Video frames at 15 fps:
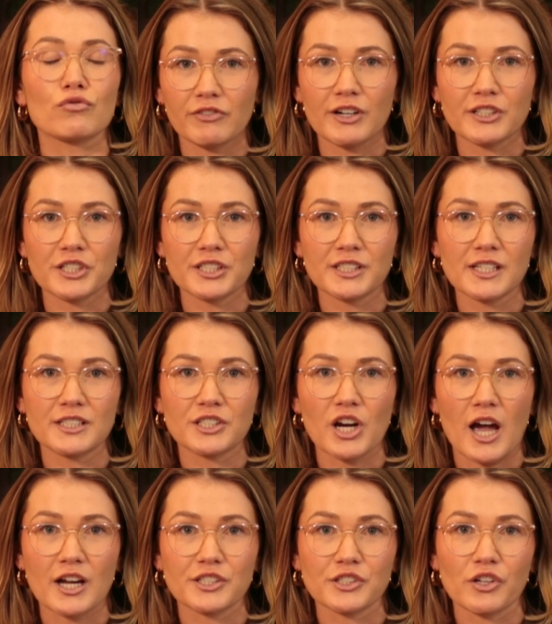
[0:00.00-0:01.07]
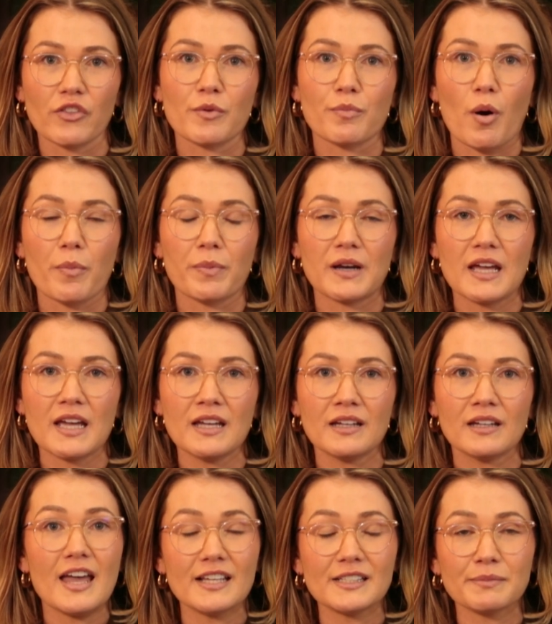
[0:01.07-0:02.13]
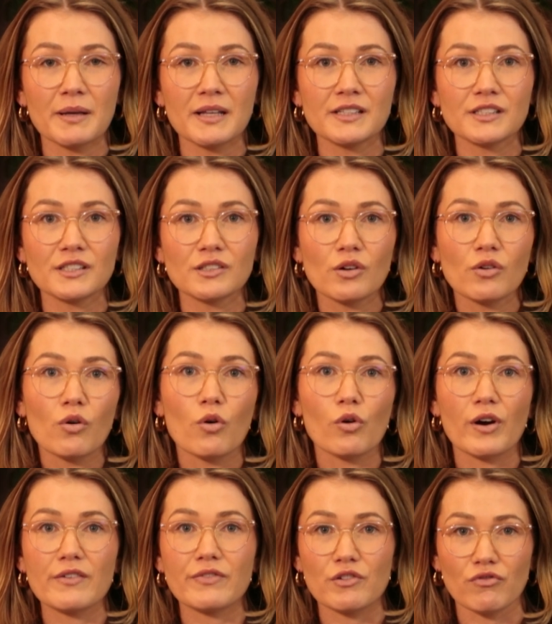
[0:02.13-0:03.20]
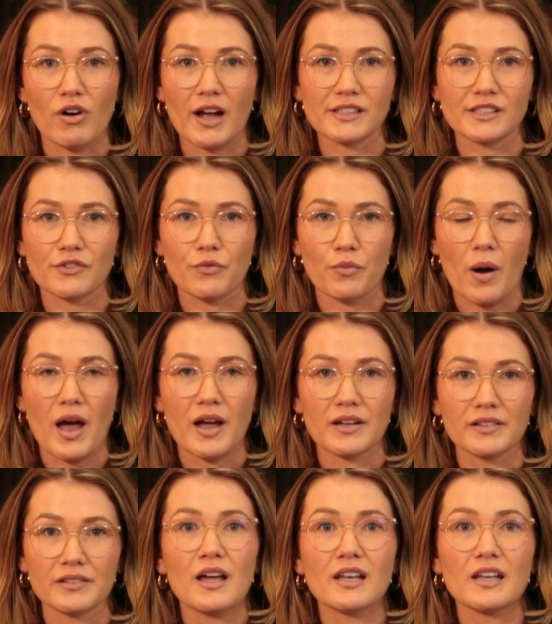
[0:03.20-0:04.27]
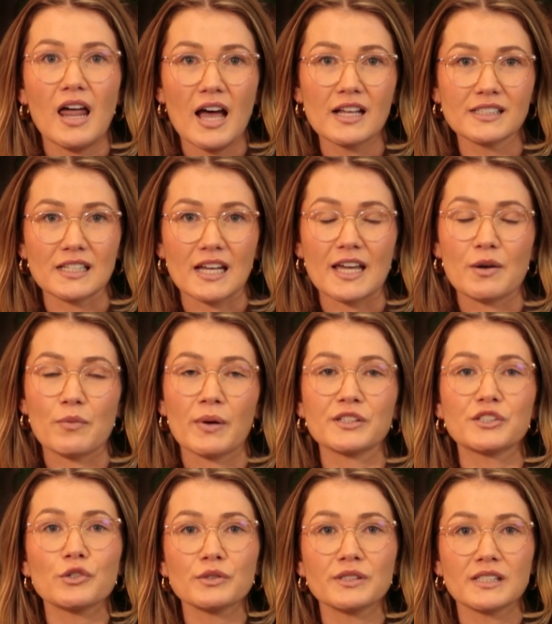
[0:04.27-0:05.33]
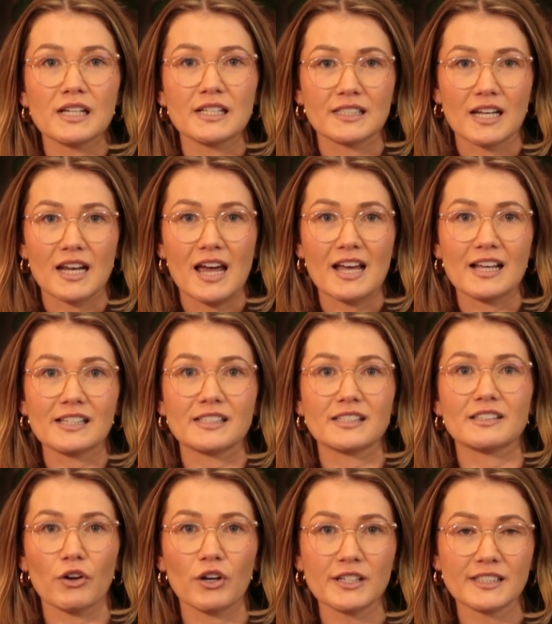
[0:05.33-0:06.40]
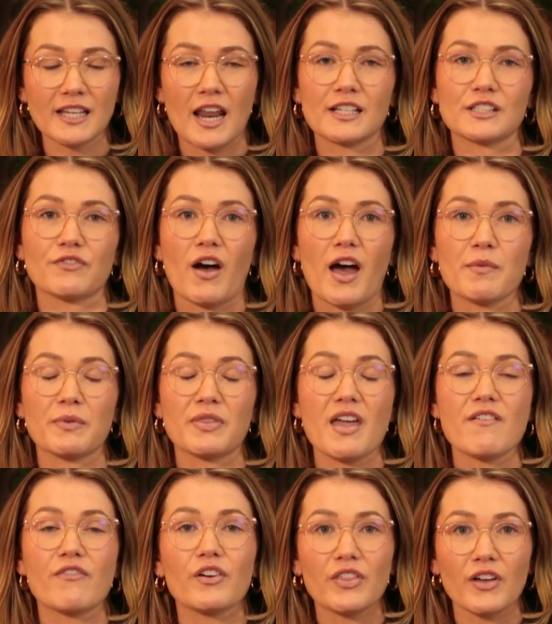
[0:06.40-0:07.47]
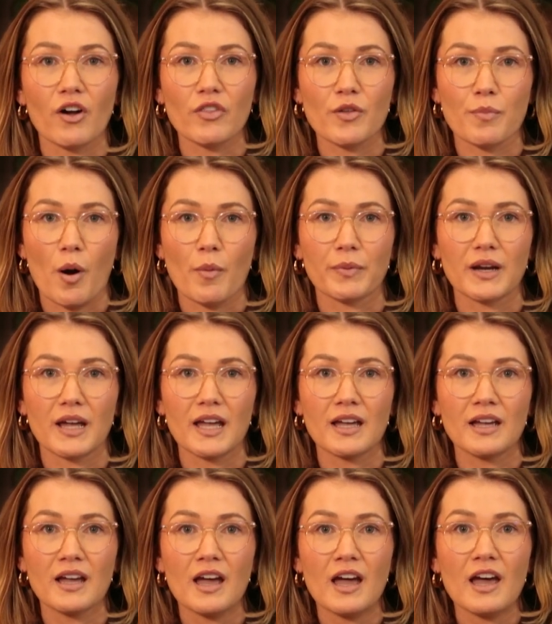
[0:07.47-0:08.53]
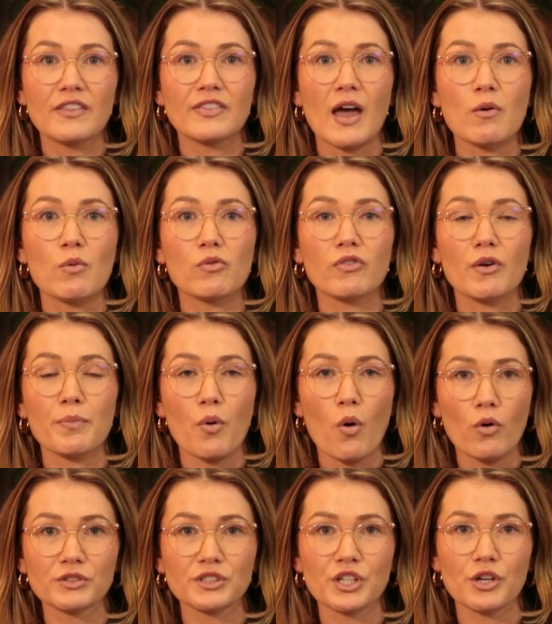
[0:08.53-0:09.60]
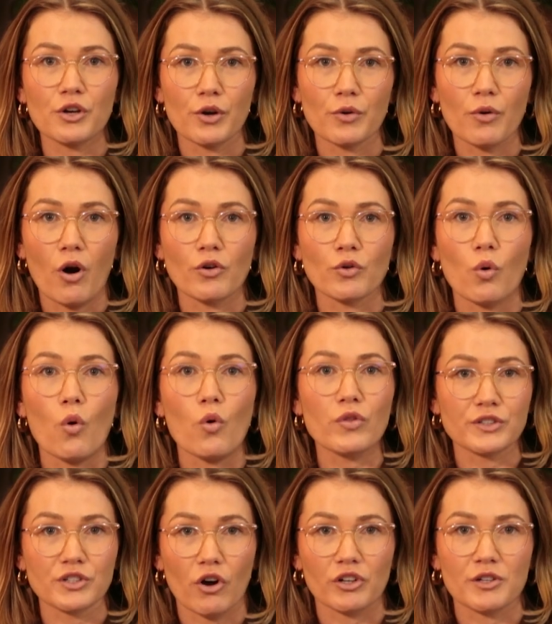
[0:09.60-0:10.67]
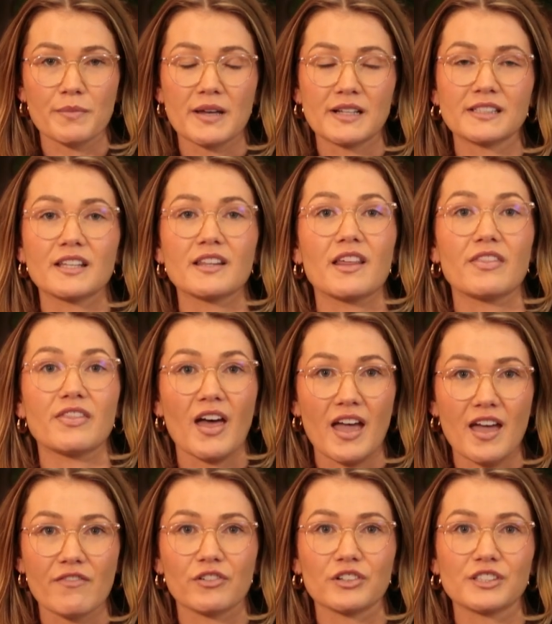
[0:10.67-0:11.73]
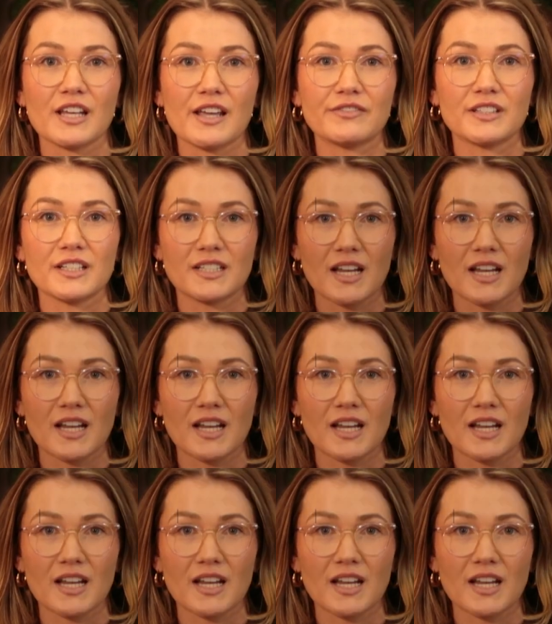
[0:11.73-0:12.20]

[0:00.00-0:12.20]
registered charges on the property, easements, or even rights of way. Lastly, once your solicitor is fully satisfied with everything on the property, they will report to you on all the documents that they have received to